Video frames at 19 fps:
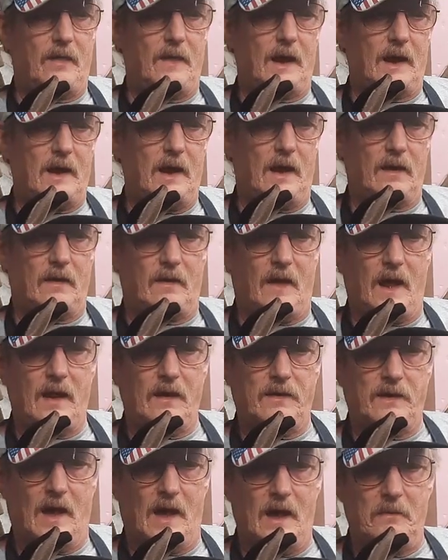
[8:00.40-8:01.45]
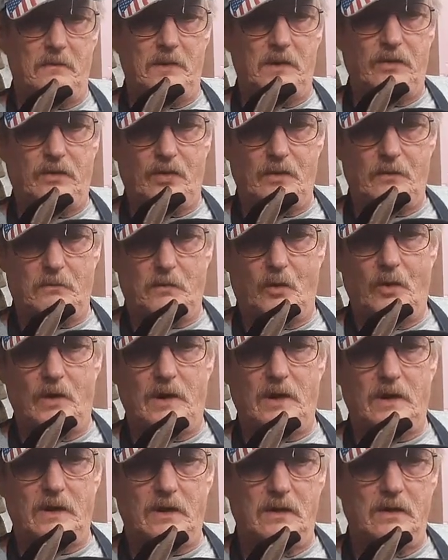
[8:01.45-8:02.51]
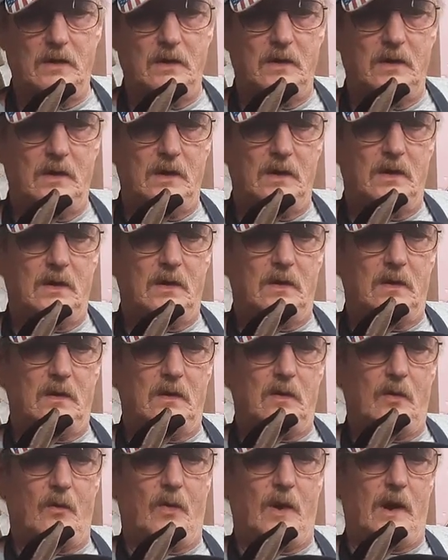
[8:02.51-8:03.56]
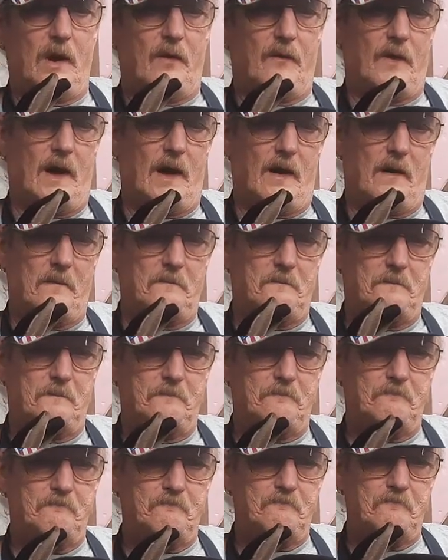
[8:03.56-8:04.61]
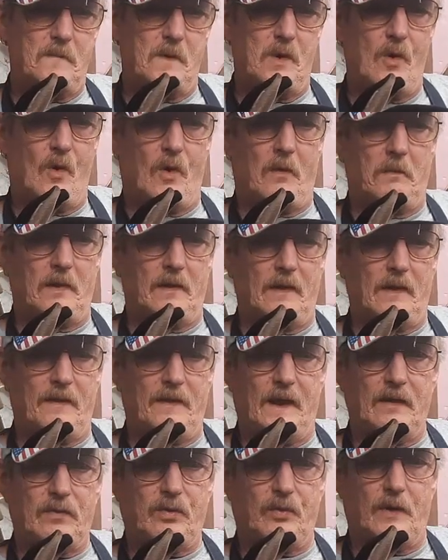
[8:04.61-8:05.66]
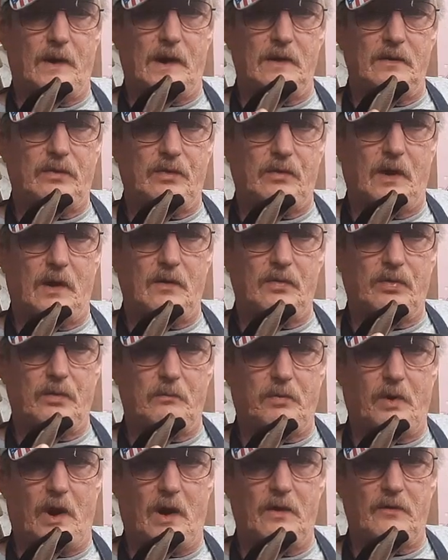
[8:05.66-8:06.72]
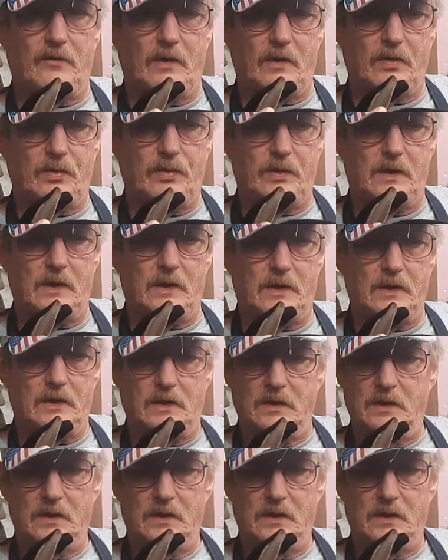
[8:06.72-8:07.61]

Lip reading: that cut a lot of time into the morning, where normally that's when I'd start some projects. And